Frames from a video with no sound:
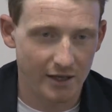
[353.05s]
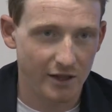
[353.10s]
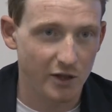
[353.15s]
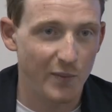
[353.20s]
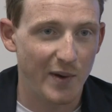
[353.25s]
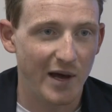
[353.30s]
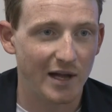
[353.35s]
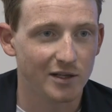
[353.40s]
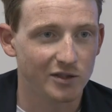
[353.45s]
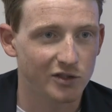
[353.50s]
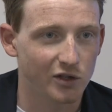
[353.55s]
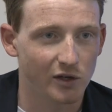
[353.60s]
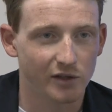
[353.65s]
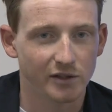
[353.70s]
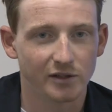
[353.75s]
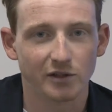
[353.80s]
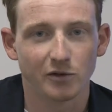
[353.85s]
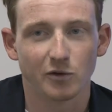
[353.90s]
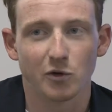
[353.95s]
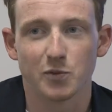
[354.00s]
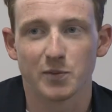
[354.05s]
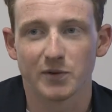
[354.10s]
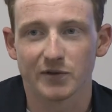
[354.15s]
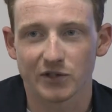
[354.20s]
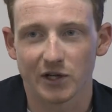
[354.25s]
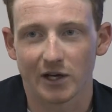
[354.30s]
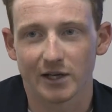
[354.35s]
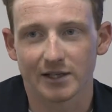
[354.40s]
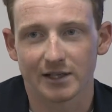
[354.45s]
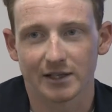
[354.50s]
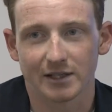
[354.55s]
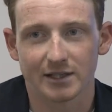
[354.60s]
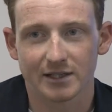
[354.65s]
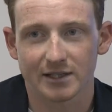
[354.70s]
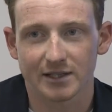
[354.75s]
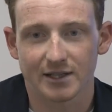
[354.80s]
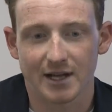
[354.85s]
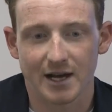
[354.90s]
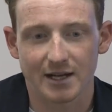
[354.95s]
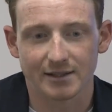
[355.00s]
in the peloton, in the group of
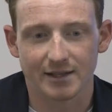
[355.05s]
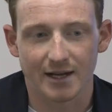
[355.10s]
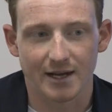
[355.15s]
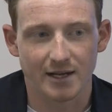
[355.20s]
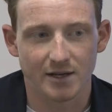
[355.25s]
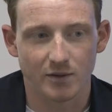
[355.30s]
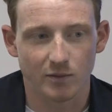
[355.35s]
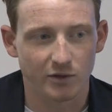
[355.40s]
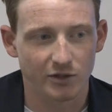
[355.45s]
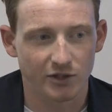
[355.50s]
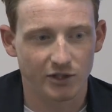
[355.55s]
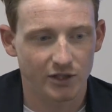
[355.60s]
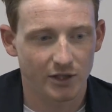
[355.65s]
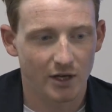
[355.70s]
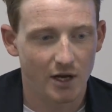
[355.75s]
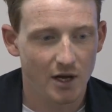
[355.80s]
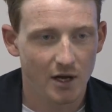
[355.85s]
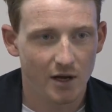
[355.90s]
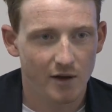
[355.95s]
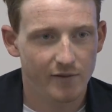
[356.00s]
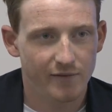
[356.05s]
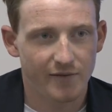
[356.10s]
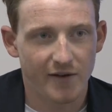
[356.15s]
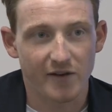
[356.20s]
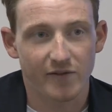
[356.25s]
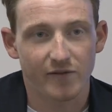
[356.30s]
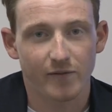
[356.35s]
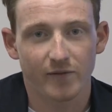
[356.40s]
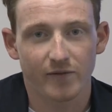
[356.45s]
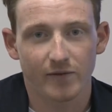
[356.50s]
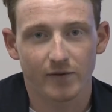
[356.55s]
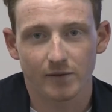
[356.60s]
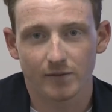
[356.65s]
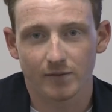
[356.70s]
cyclists that day, was fifth